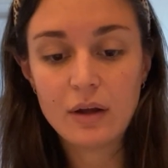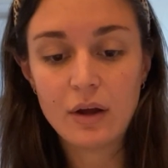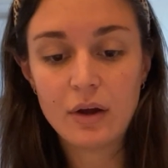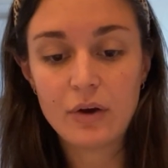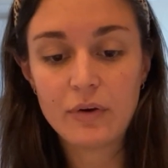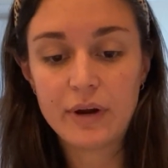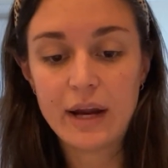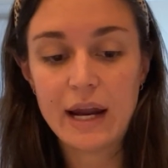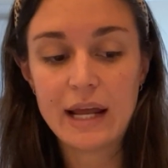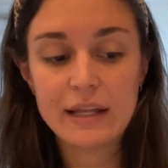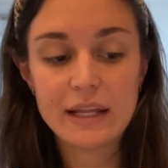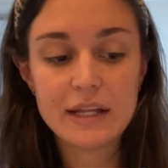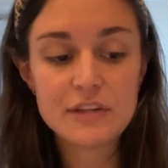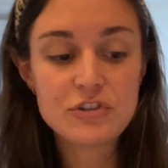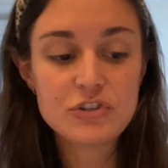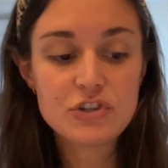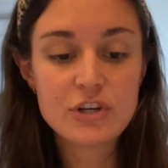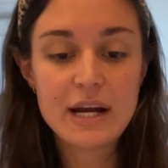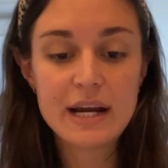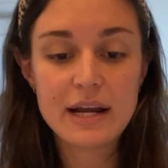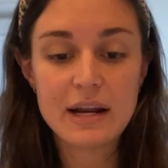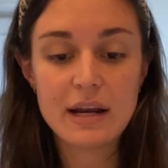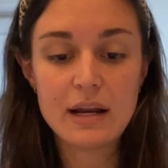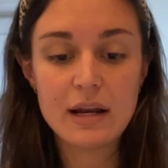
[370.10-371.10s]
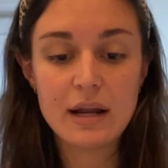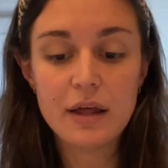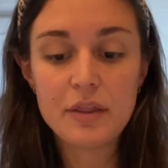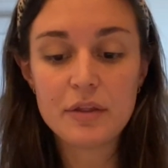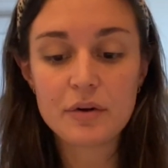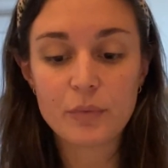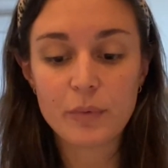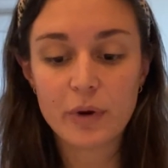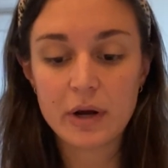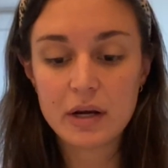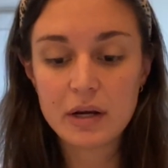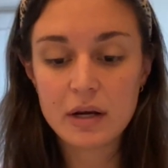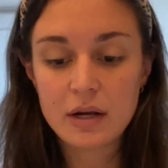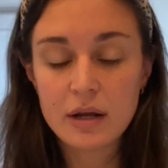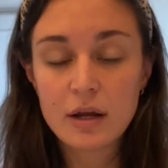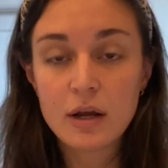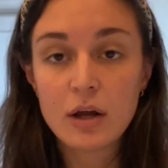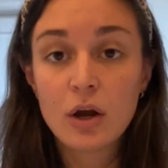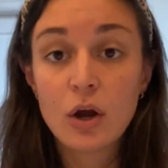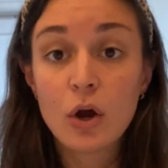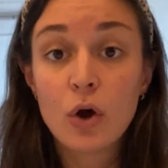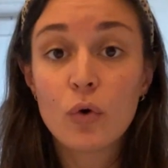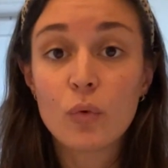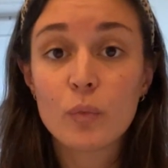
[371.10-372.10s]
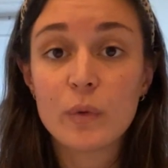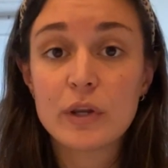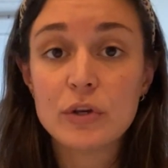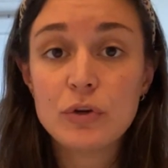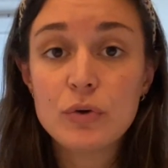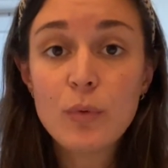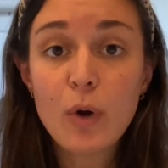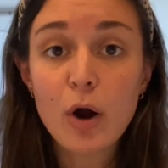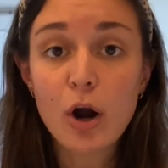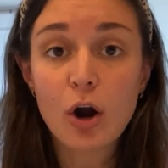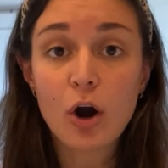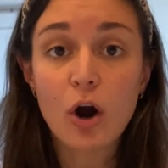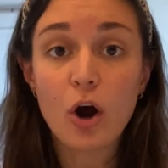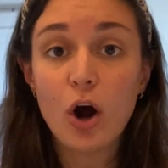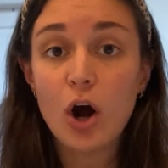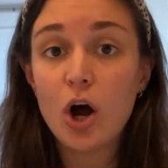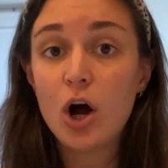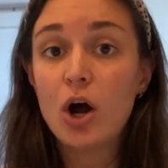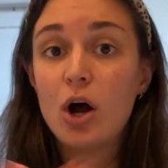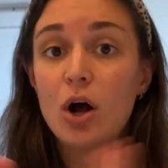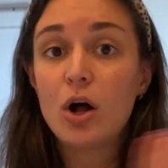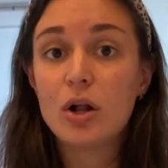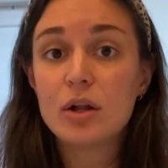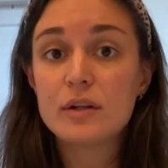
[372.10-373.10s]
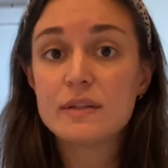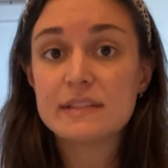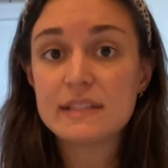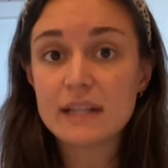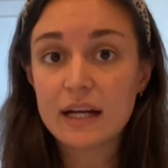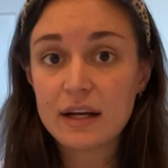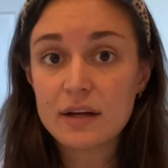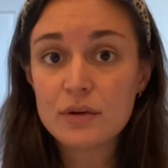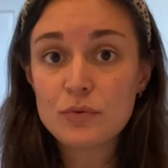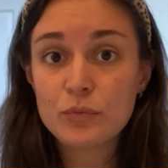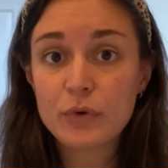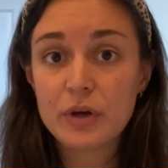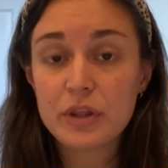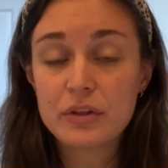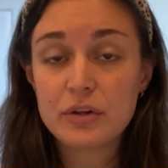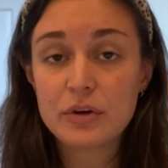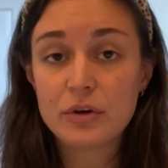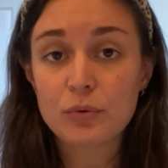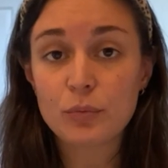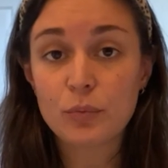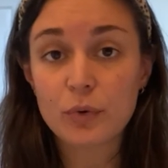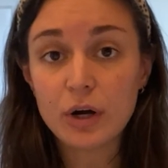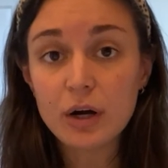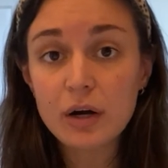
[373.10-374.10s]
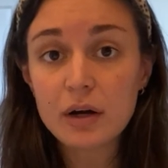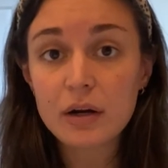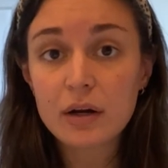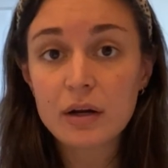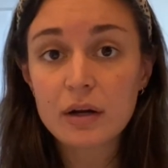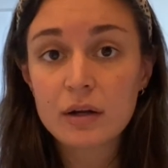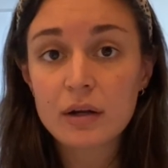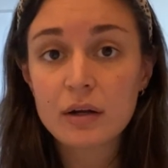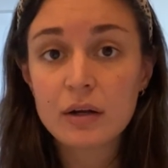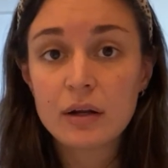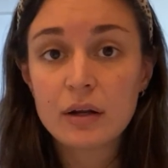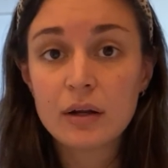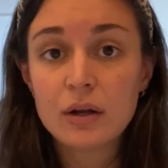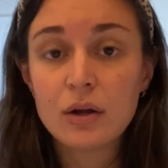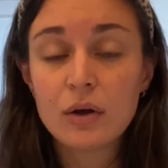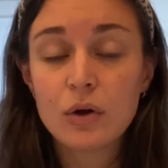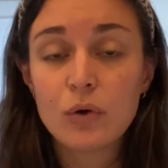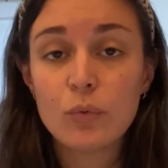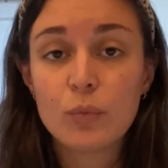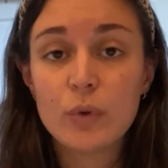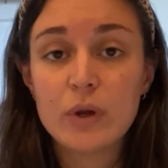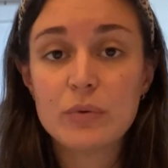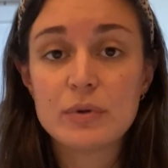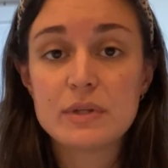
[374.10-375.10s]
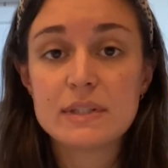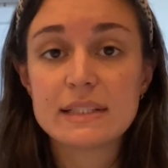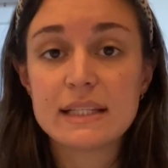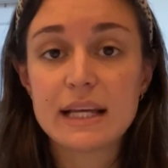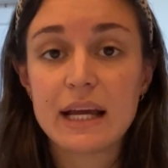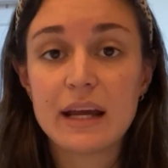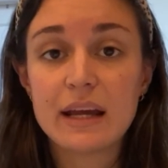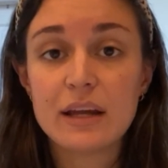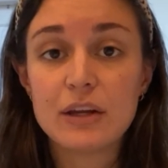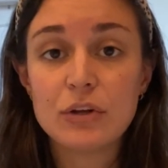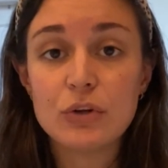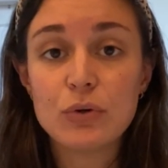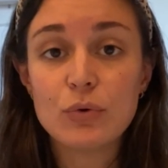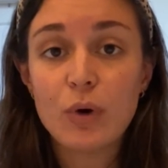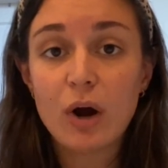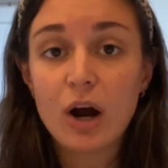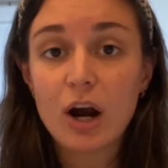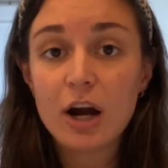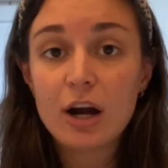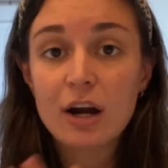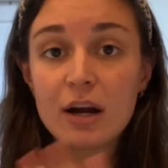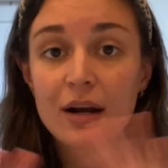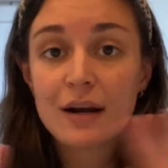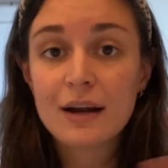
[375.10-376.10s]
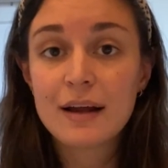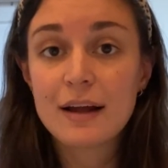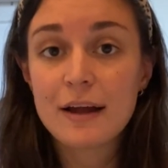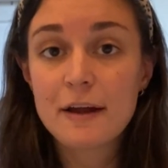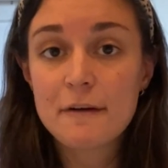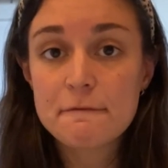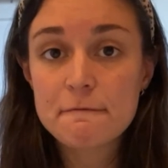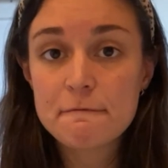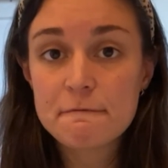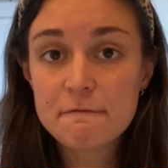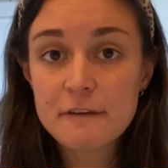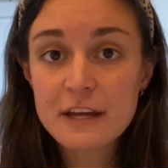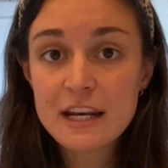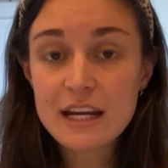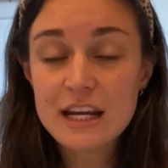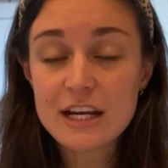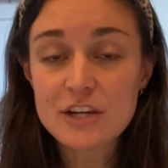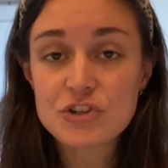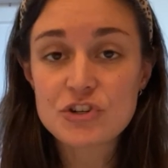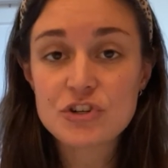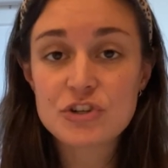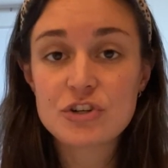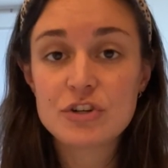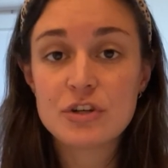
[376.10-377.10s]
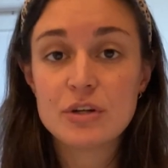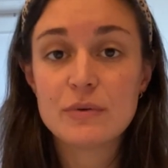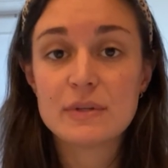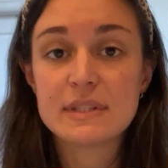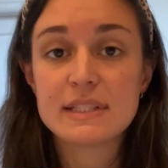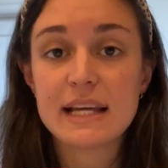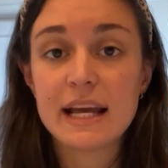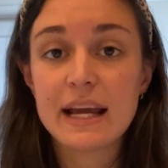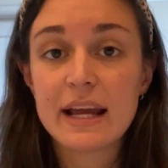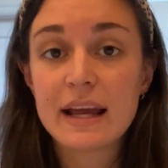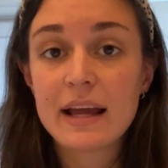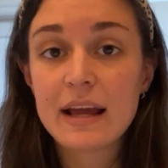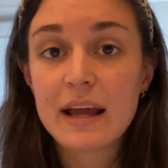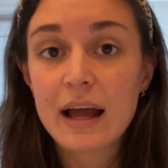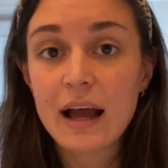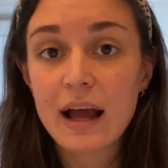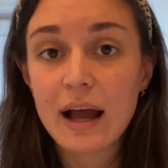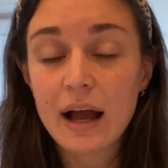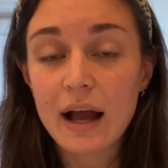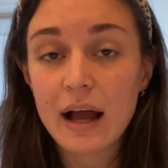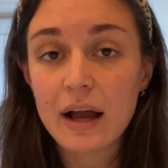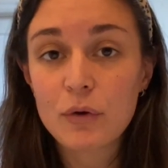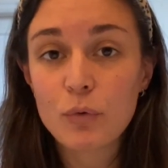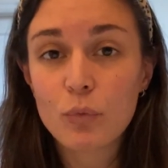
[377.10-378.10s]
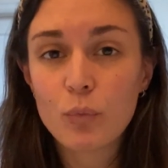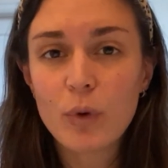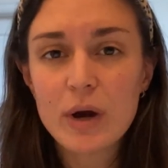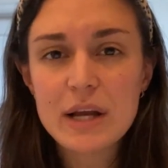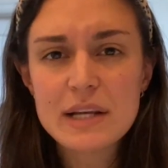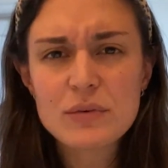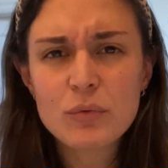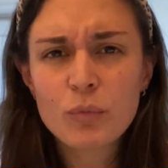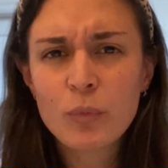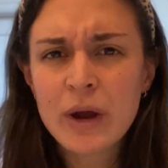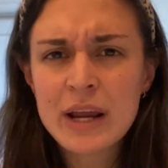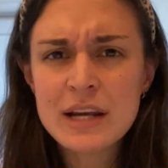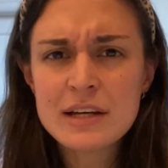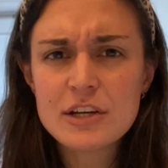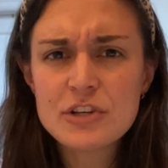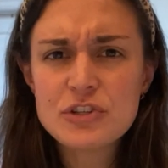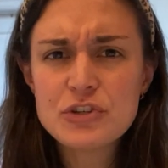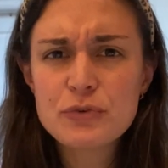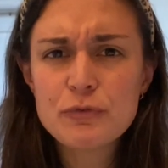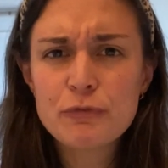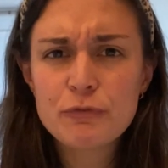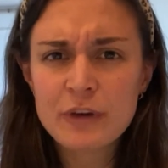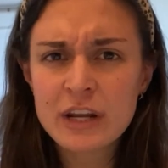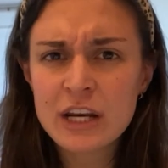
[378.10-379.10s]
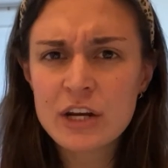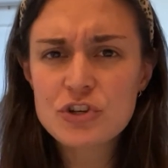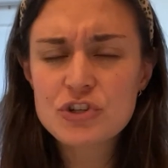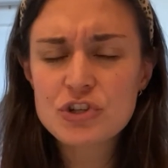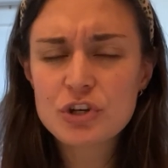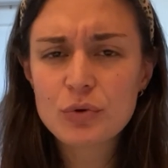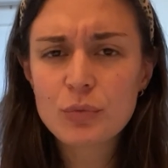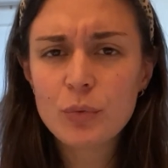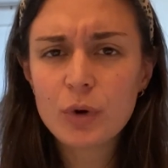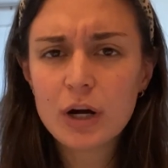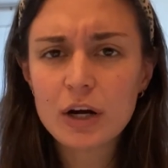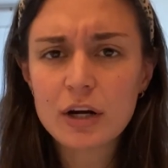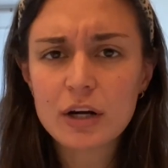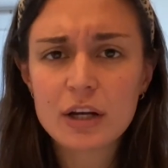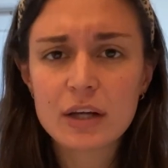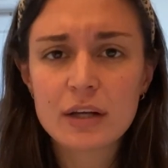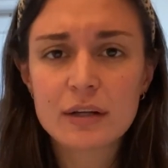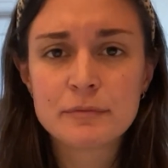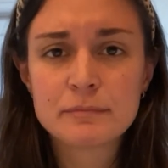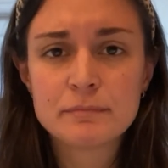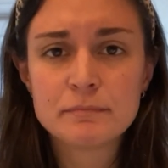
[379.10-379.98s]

Okay, let's try another one. When you are all done with your work, we would say you are finished. You would say, what, when did you finish your work?